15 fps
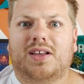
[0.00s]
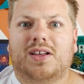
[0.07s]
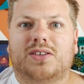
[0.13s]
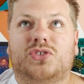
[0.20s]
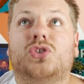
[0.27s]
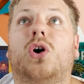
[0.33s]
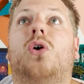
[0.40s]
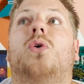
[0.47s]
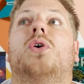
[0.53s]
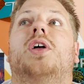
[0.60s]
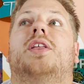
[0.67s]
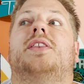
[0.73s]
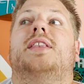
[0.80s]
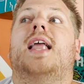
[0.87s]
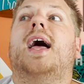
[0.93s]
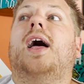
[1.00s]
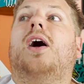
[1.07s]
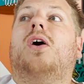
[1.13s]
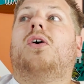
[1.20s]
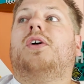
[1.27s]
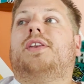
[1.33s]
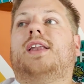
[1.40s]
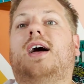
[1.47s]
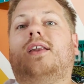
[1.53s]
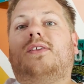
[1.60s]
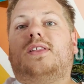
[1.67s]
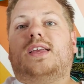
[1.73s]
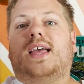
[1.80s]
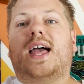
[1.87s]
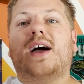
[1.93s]
So now, not
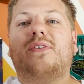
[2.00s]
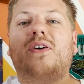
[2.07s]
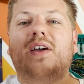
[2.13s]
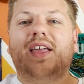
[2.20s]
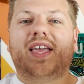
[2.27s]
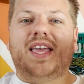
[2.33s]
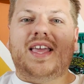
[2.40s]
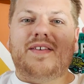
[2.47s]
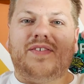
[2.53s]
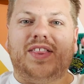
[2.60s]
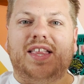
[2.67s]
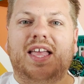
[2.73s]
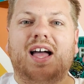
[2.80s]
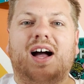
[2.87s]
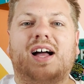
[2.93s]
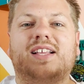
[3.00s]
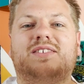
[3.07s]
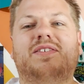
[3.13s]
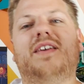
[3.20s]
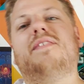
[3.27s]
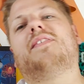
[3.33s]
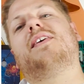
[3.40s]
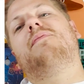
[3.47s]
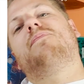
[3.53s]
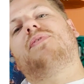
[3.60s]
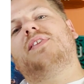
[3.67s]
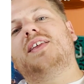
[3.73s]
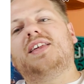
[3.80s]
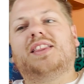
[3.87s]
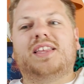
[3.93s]
only have we evened the odds, we have
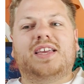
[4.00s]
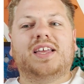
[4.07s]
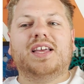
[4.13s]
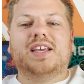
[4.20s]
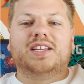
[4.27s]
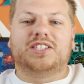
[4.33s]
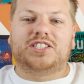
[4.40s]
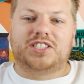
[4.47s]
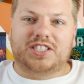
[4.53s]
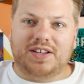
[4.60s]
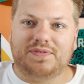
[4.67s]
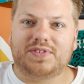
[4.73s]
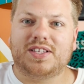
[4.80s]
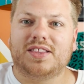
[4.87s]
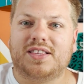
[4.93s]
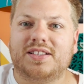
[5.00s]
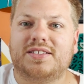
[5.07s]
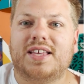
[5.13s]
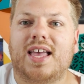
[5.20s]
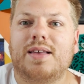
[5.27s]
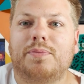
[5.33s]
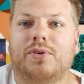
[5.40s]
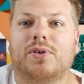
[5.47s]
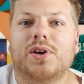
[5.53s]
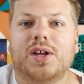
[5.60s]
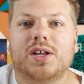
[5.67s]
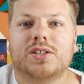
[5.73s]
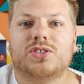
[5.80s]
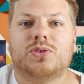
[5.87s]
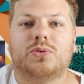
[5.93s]
completely shifted the table
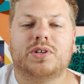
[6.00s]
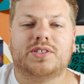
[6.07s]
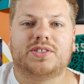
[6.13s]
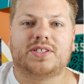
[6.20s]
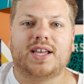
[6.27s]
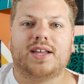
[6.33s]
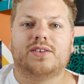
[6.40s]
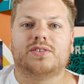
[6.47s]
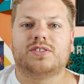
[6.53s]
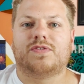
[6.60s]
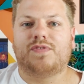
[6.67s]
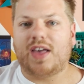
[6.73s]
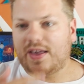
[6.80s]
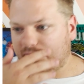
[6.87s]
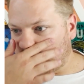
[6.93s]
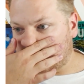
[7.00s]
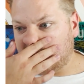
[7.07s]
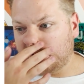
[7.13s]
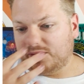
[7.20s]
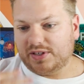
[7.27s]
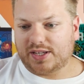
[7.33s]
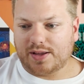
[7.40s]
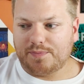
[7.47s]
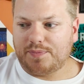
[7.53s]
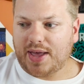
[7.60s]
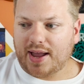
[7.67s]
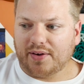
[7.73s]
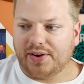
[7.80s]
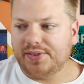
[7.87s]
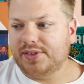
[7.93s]
towards Sandals' favor here when
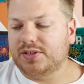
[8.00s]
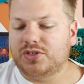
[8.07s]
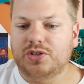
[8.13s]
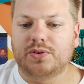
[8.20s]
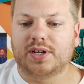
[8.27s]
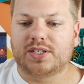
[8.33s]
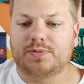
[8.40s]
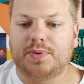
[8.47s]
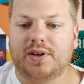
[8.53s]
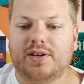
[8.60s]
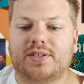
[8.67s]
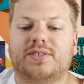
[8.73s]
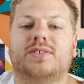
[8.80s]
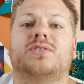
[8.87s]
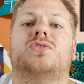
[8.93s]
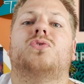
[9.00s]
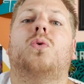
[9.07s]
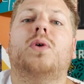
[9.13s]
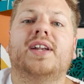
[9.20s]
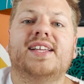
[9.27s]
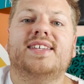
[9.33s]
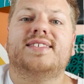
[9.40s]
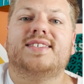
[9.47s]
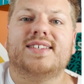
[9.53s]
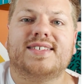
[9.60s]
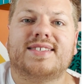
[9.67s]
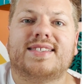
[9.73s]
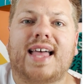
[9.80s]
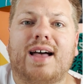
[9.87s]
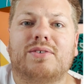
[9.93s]
comparing the two experiences.
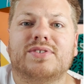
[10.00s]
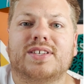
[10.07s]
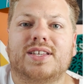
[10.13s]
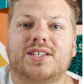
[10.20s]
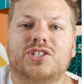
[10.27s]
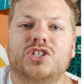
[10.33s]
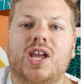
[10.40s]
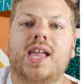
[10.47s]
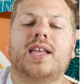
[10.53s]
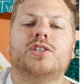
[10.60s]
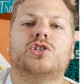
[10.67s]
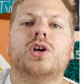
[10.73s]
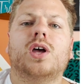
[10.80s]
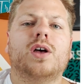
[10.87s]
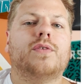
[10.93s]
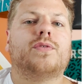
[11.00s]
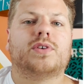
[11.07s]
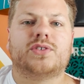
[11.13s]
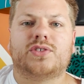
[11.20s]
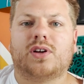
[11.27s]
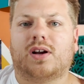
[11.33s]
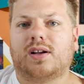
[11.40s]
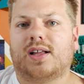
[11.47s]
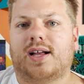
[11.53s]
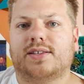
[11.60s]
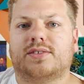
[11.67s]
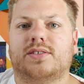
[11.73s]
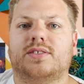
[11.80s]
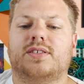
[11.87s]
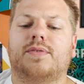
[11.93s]
$26,000 and change for Star
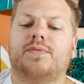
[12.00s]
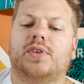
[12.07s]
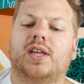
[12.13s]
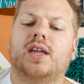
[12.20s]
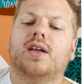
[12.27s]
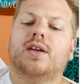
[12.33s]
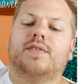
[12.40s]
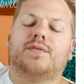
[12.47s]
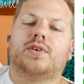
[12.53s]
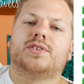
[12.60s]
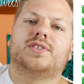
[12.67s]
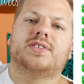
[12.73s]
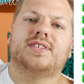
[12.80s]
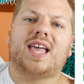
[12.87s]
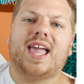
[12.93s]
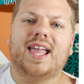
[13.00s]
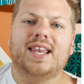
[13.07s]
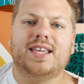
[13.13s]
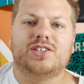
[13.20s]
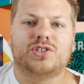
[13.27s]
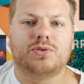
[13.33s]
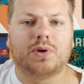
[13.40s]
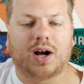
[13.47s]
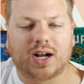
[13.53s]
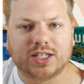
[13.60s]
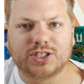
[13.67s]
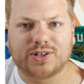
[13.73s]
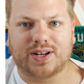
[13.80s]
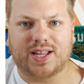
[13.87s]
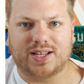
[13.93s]
Class on Symphony versus
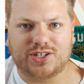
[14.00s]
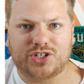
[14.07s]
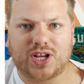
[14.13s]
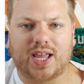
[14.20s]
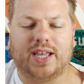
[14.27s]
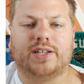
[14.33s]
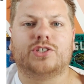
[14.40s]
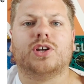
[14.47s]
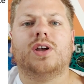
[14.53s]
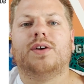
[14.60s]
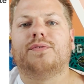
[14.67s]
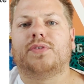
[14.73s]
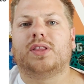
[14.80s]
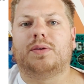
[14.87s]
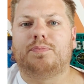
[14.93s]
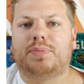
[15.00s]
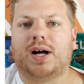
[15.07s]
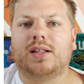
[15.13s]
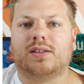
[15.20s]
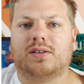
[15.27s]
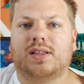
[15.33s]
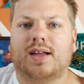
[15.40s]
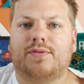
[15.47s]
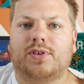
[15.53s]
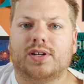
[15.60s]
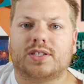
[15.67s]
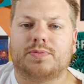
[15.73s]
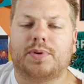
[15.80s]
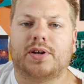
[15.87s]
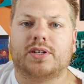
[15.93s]
$8,200 and change for the Butler level
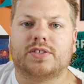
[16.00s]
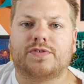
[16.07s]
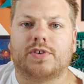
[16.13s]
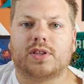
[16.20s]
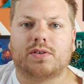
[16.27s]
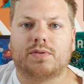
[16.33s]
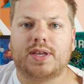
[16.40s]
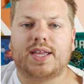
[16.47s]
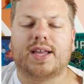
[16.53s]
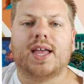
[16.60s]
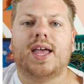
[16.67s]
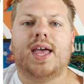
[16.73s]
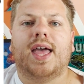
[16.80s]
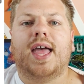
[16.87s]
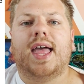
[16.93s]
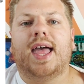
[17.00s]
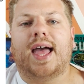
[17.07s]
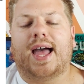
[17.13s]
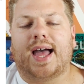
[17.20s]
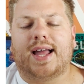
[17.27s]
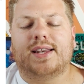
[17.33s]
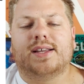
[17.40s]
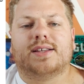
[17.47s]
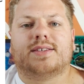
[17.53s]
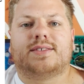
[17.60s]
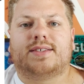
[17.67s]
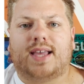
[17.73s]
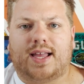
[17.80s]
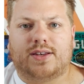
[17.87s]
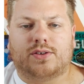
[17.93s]
experience for the week at
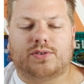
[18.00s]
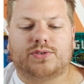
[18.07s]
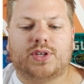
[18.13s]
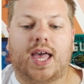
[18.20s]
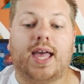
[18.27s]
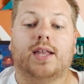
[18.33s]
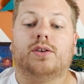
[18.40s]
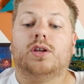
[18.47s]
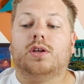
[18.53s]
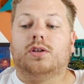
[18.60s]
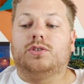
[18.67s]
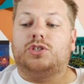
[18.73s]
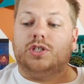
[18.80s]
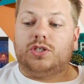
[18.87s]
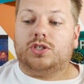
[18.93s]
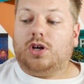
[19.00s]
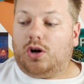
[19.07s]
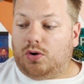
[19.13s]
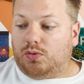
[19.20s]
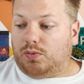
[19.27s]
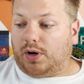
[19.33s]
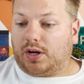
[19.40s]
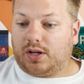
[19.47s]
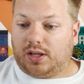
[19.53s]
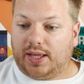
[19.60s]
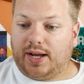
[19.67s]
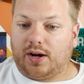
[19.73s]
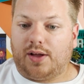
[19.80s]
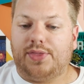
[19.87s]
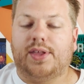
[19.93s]
Sandals. And just so we're
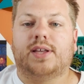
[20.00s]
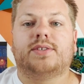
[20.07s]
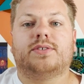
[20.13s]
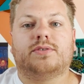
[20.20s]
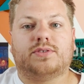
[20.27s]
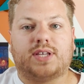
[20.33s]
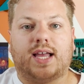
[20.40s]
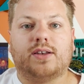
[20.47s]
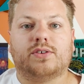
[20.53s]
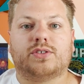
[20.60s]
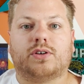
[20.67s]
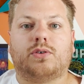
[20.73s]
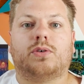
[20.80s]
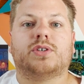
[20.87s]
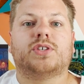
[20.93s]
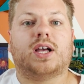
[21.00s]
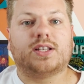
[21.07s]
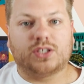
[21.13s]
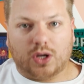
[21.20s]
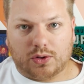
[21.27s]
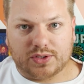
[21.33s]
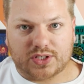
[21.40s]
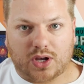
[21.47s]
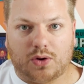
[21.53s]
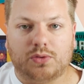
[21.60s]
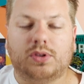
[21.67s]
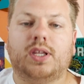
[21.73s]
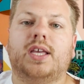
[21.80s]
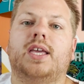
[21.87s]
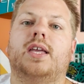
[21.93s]
clear on this, Sandals, of course, adults
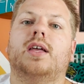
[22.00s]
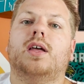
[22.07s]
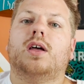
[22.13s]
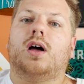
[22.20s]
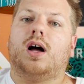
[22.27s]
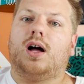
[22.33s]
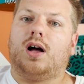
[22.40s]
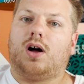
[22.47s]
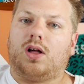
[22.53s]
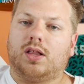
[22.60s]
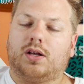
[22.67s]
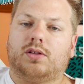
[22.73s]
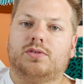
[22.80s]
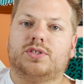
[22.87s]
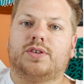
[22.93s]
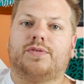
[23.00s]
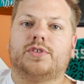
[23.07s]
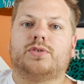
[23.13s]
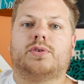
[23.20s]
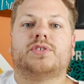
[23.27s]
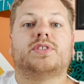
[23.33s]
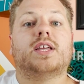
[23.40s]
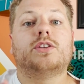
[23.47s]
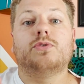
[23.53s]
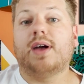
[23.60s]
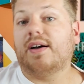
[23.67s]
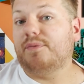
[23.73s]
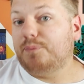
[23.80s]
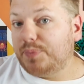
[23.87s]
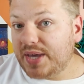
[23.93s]
only, all-inclusive resorts. They do
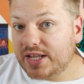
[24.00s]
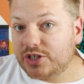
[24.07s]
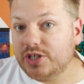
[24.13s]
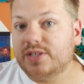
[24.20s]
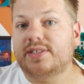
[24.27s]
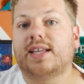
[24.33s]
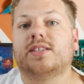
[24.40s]
have beaches.